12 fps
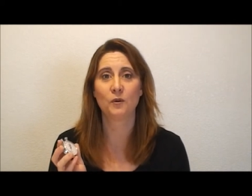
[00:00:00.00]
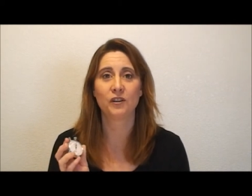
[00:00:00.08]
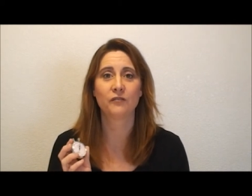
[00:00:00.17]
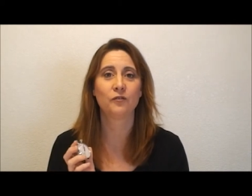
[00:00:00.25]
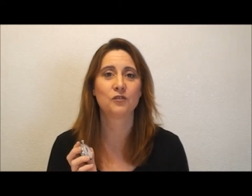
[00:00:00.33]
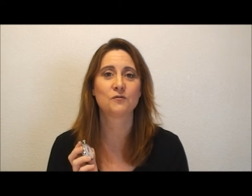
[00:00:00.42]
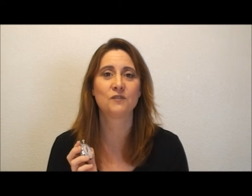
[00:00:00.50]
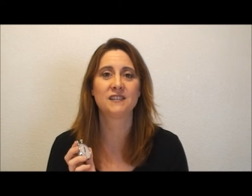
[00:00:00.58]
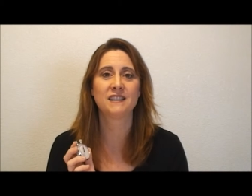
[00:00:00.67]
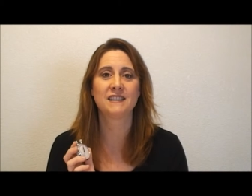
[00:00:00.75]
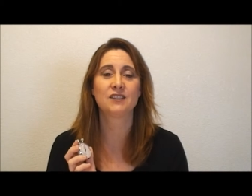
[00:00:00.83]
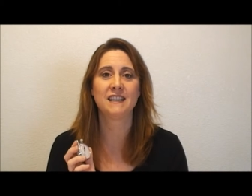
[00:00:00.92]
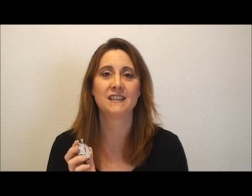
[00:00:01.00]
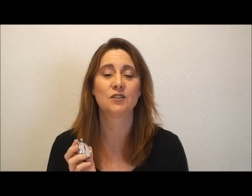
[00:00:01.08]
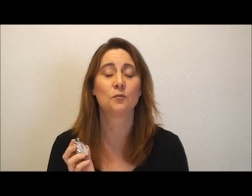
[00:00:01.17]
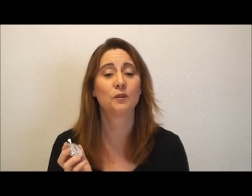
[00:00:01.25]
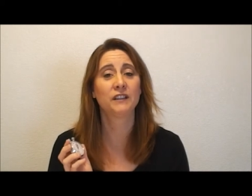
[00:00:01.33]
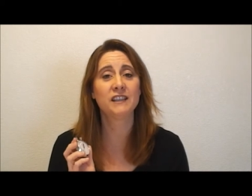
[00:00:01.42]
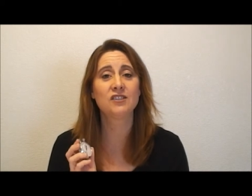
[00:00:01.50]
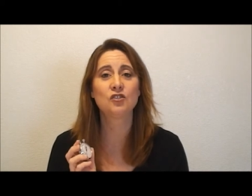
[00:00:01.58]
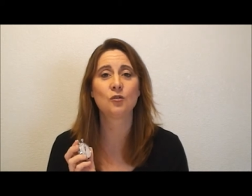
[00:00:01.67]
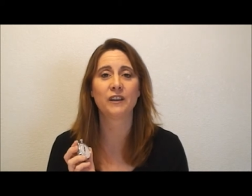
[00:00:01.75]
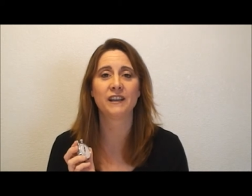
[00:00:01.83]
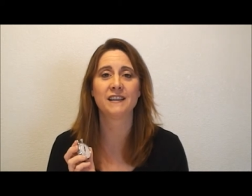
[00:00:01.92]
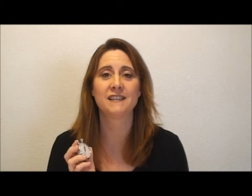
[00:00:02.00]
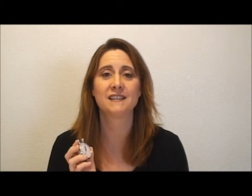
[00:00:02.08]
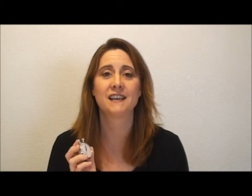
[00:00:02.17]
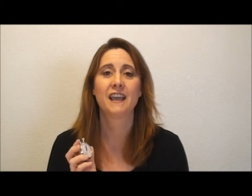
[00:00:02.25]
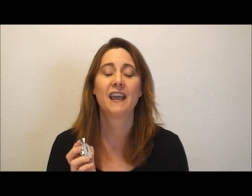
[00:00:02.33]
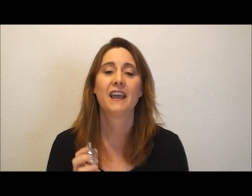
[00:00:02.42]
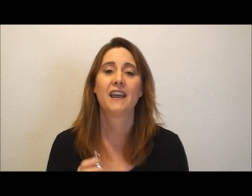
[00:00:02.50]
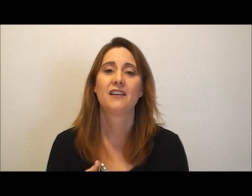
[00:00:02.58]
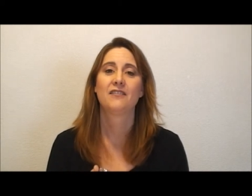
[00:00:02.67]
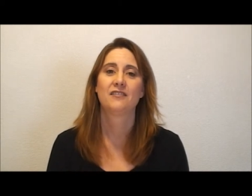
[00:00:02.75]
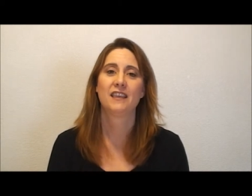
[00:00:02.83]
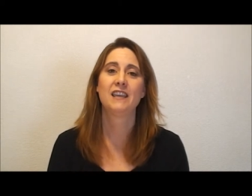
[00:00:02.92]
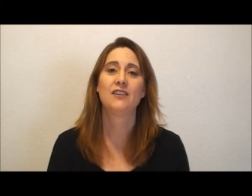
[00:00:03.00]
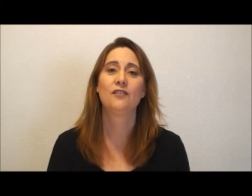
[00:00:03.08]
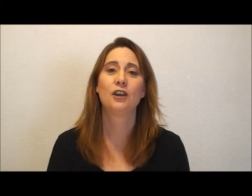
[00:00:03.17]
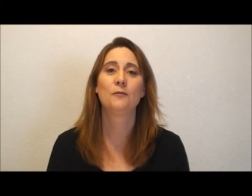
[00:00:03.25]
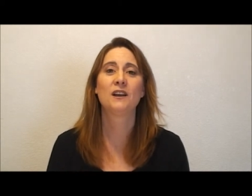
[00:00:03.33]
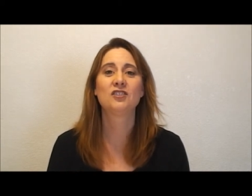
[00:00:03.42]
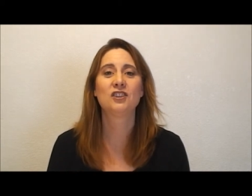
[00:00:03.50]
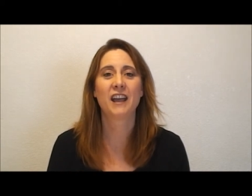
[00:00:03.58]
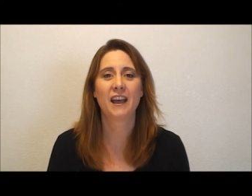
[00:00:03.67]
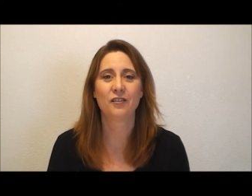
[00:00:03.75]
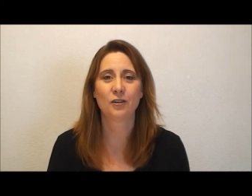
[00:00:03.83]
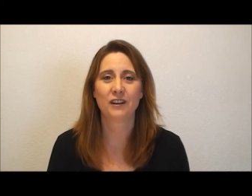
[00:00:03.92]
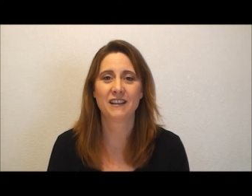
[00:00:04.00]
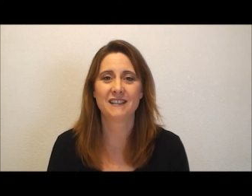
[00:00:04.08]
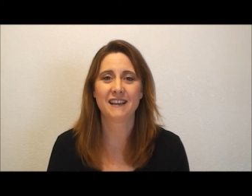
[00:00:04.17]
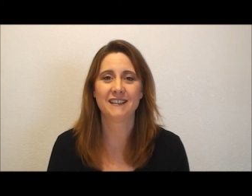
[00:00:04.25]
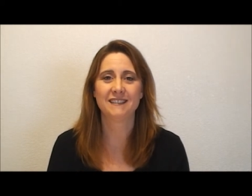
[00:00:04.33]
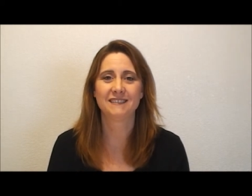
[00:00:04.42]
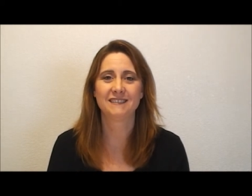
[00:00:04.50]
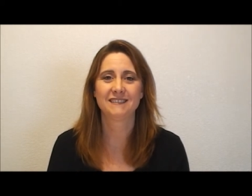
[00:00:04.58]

one of the first ones to see it. So please join us. Thank you very much and have a great day.